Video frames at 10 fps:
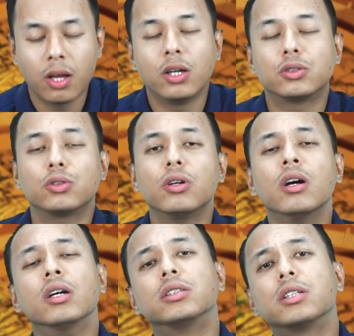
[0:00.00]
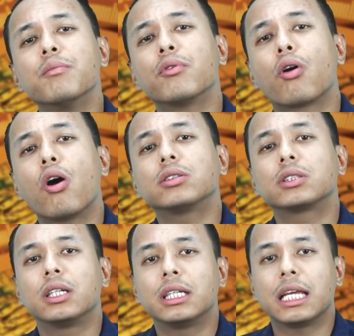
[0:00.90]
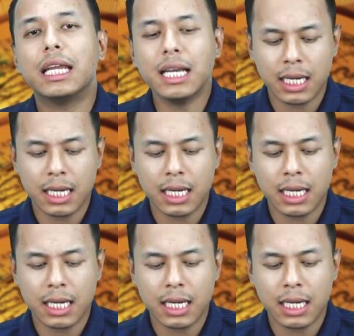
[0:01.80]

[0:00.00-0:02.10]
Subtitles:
So some rocks contain